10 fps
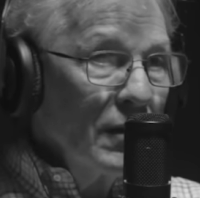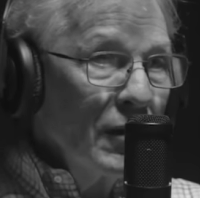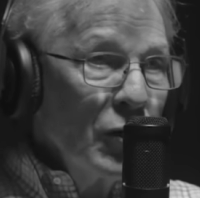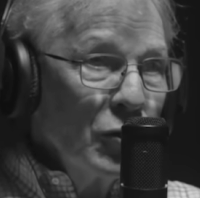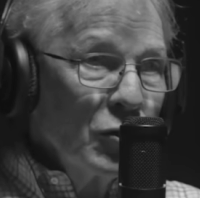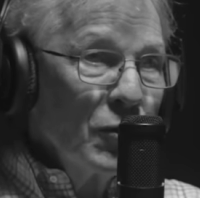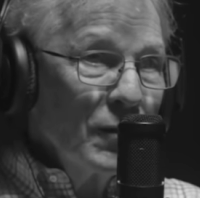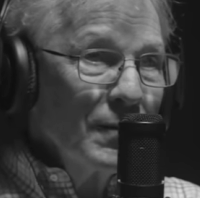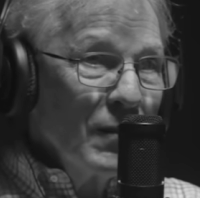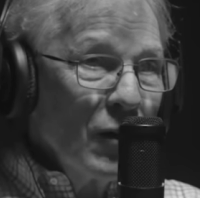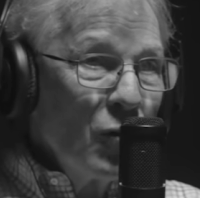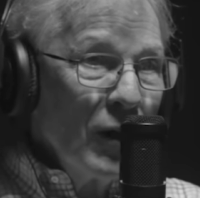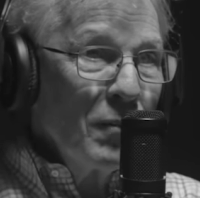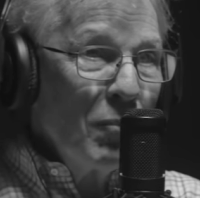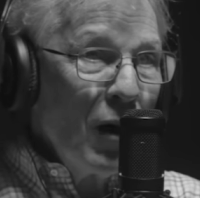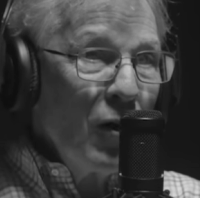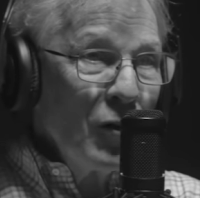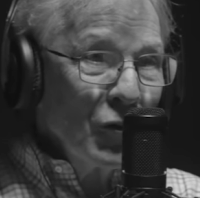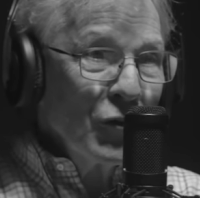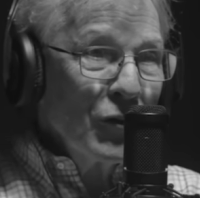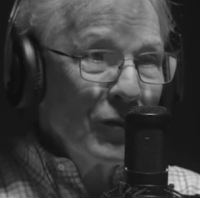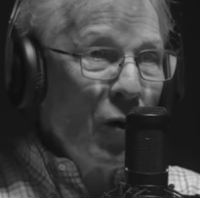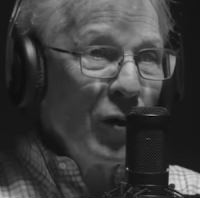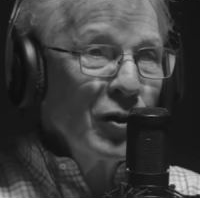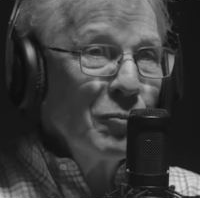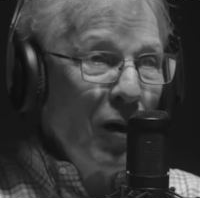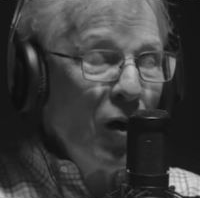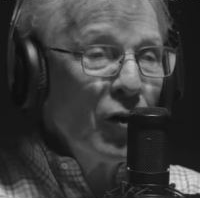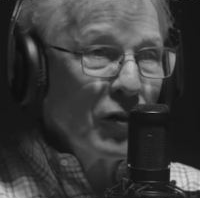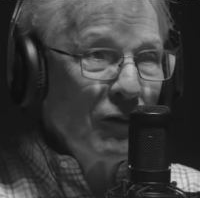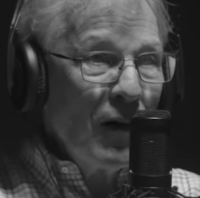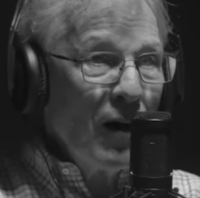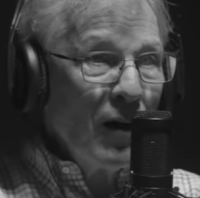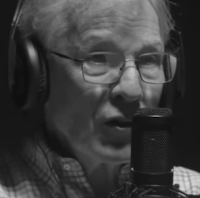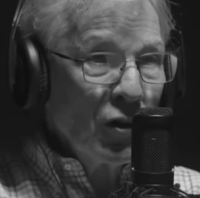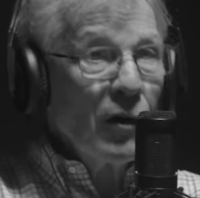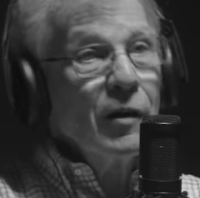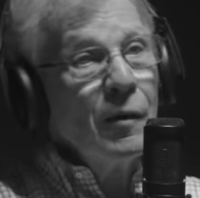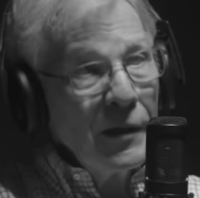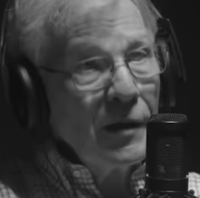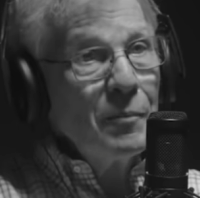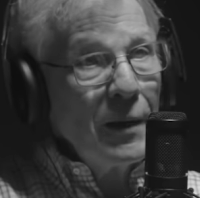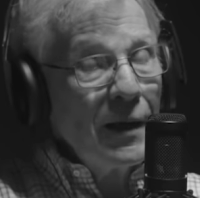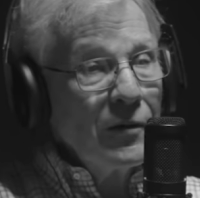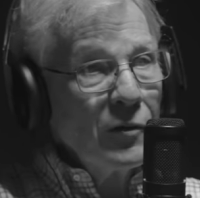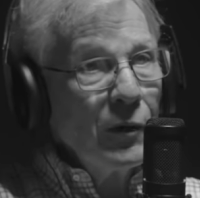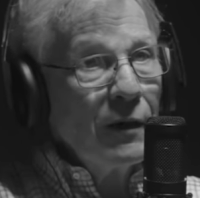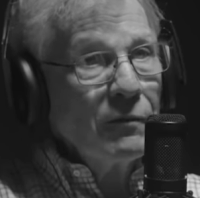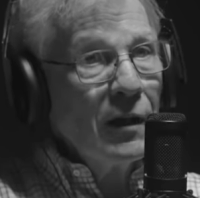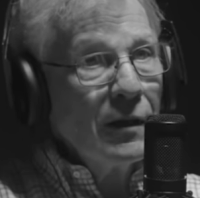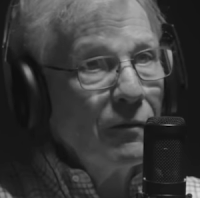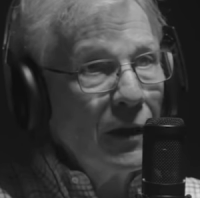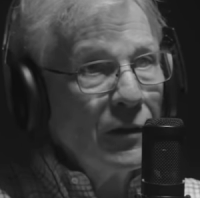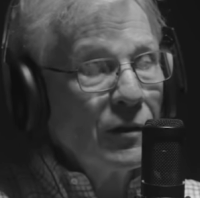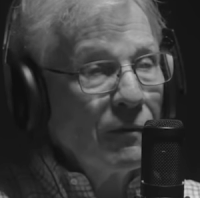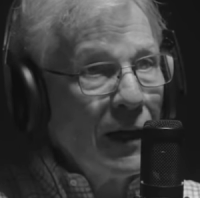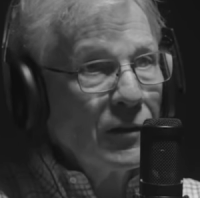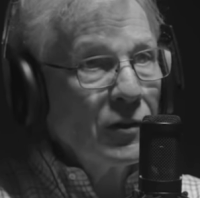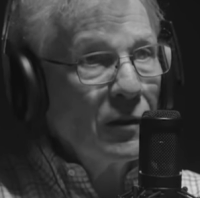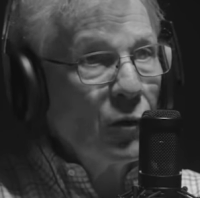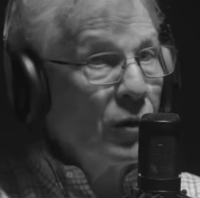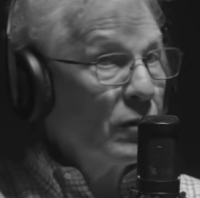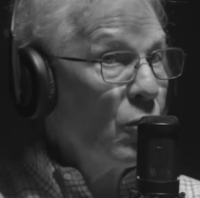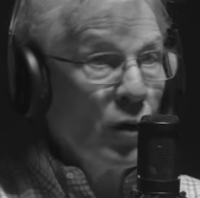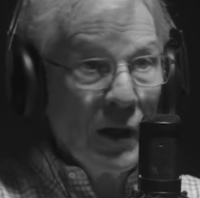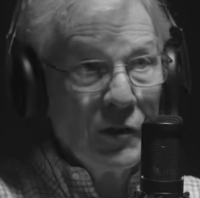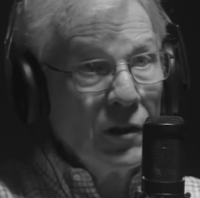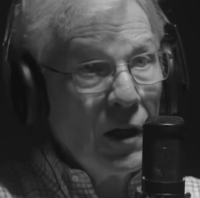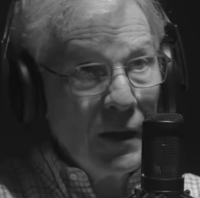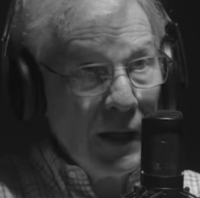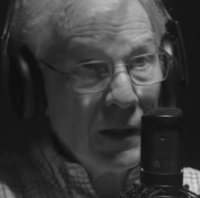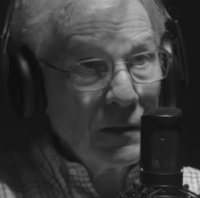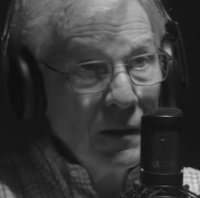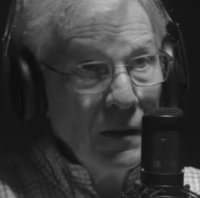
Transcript: those red balls of orange balls of fire start coming up at us, and we have to take evasive action or get shot down